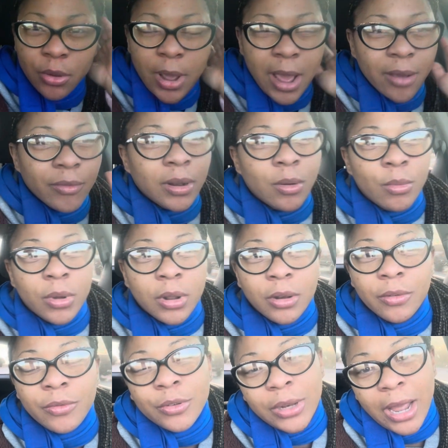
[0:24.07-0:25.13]
having a
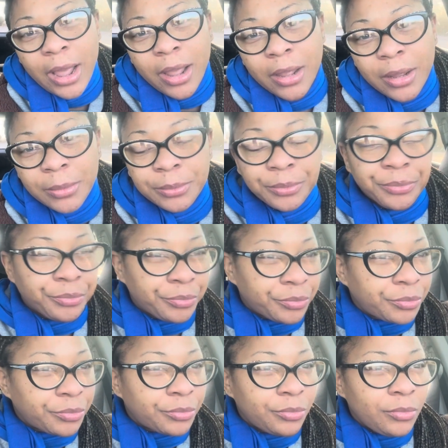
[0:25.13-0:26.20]
wonderful day.
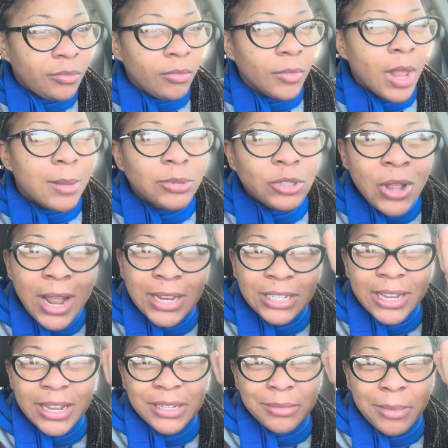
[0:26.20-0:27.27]
I'm trying to
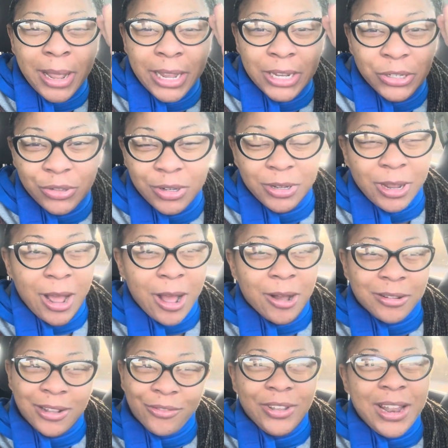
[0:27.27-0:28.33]
change my intro,
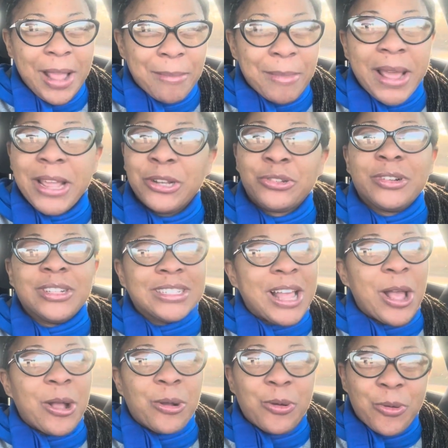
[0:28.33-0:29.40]
y'all. I feel like my intro is
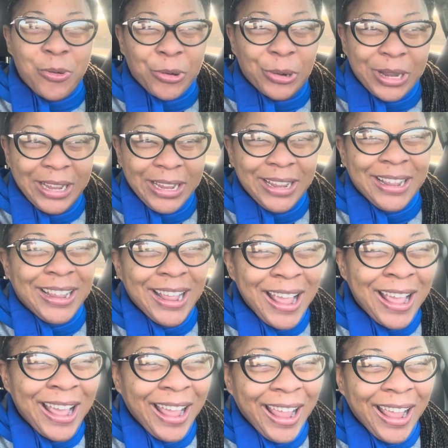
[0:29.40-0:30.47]
like corny.
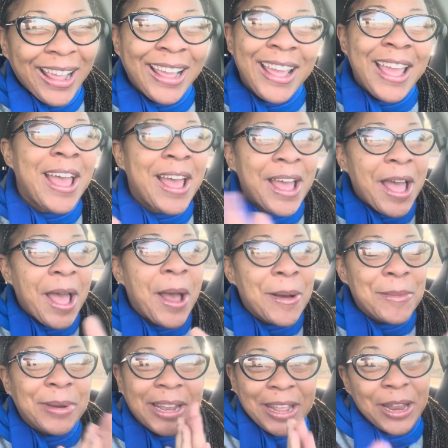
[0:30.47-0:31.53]

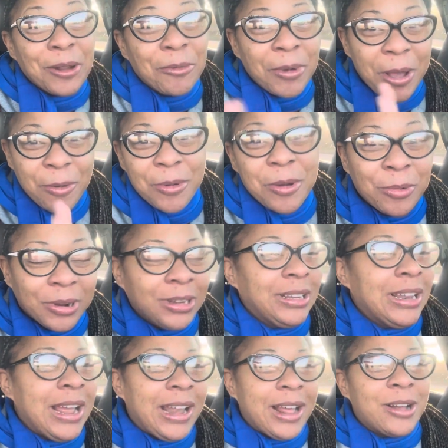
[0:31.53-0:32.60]
But anyway, we'll work
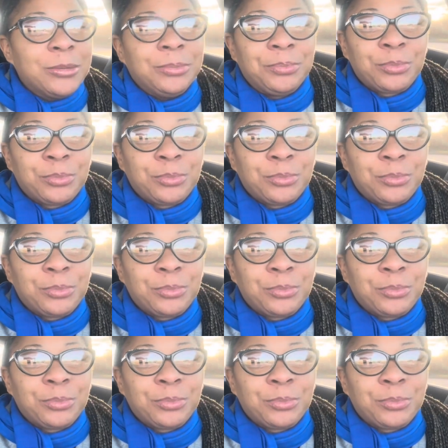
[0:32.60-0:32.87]
that out.